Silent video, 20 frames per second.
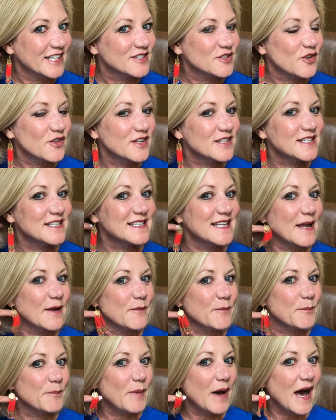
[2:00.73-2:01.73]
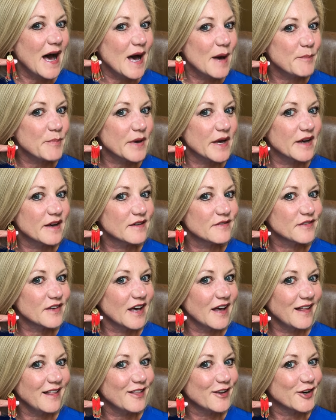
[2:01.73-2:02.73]
So this is a pop of
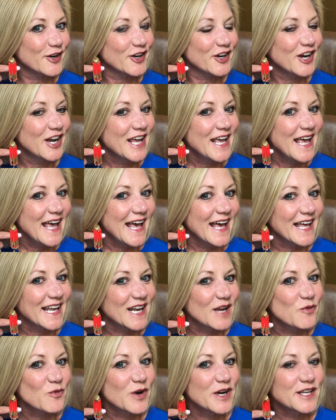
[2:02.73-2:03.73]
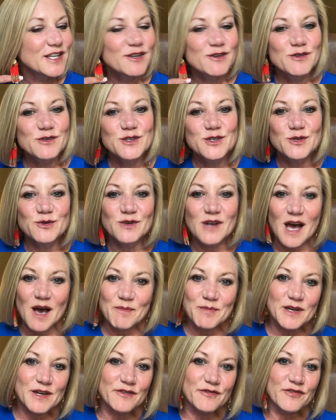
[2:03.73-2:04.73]
color and I want you to
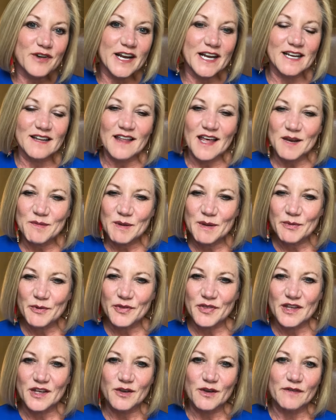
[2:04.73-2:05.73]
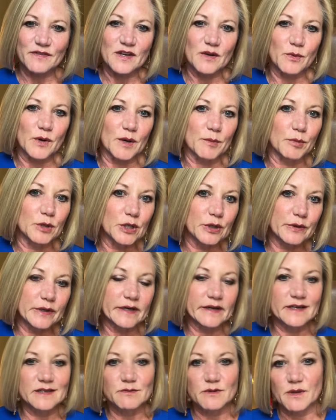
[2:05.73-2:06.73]
not be afraid. A lot of people think you have to wear blue
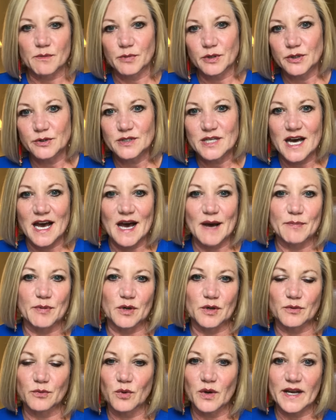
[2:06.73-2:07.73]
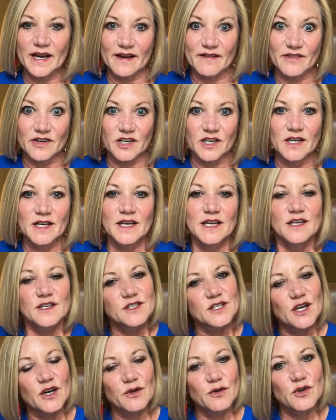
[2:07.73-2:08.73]
earrings with a blue top or whatever.
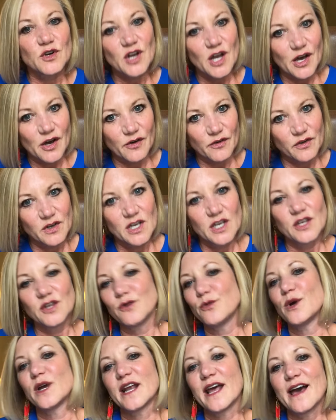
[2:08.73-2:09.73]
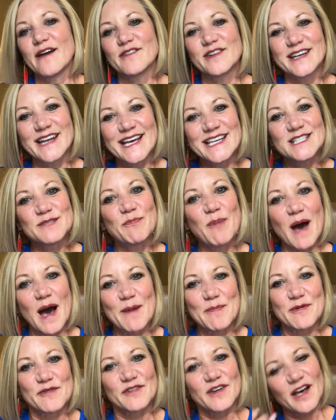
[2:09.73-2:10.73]
So no, you want to have a nice
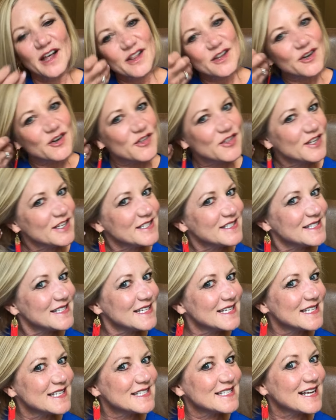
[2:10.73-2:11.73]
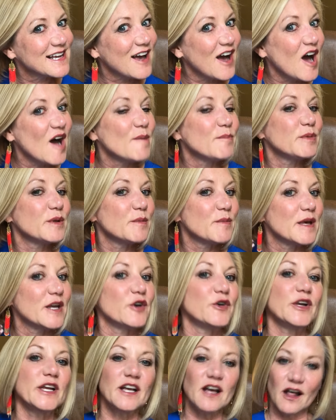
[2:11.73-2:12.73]
pop of color. This is a
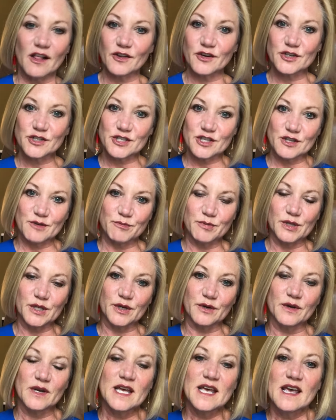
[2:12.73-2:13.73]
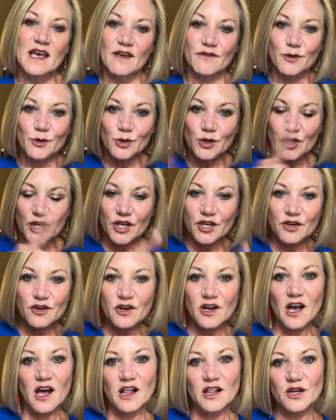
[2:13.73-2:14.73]
complementary color to the blue. If you look at your
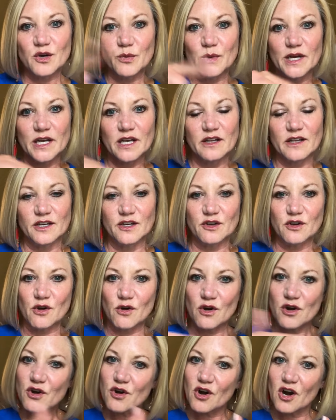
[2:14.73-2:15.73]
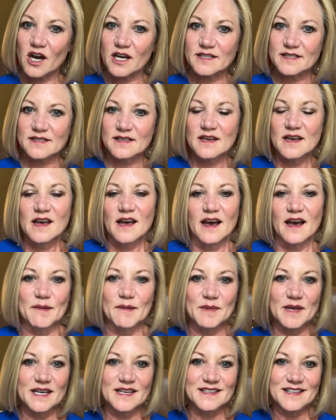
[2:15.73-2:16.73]
color wheel and you go across,
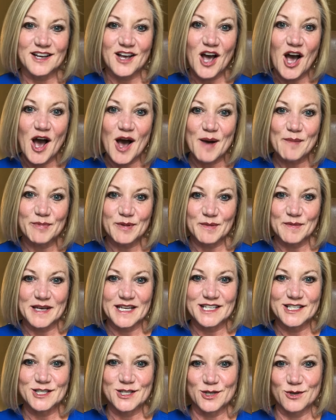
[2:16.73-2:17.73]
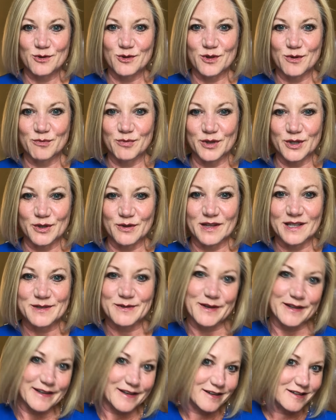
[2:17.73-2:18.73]
it is a complement to the blue. That's
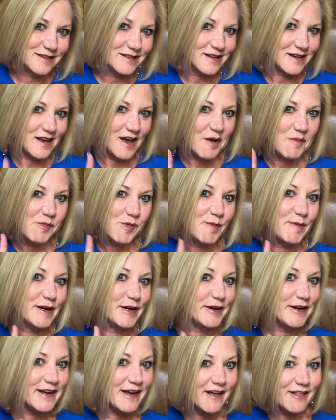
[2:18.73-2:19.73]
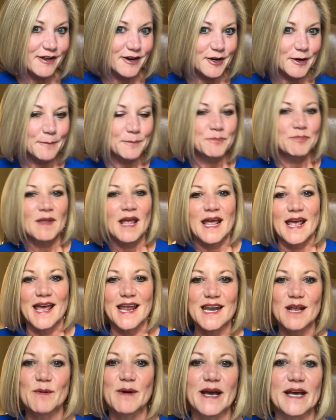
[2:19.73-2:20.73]
why they call it a complementary color.
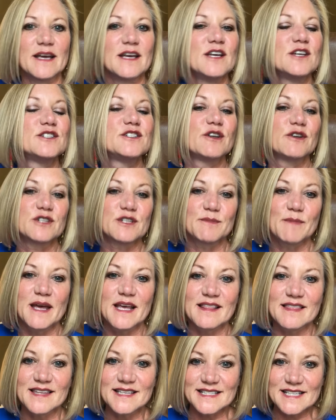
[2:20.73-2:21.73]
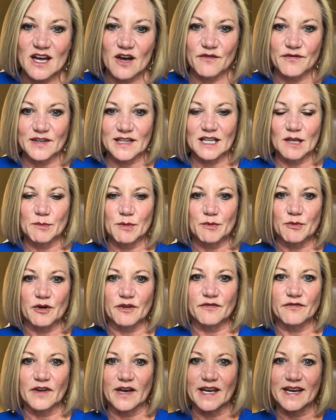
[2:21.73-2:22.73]
Anyway, so to make this outfit a little bit
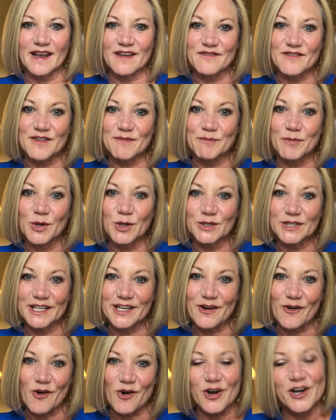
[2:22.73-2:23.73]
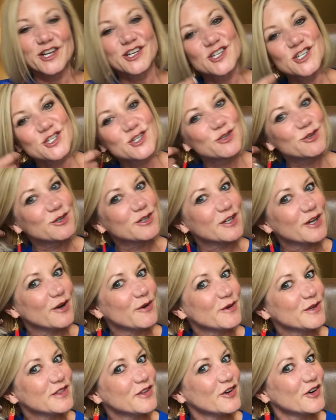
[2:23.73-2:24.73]
more fun, I've pulled in an orange shoe to
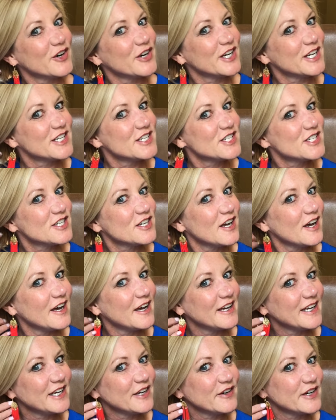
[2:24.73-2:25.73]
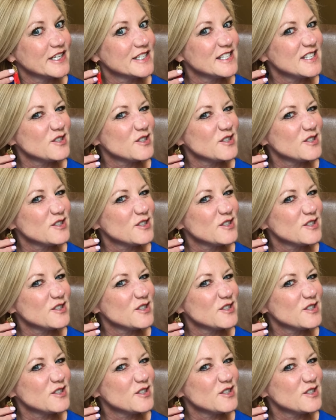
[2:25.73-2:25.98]
go with the orange earrings.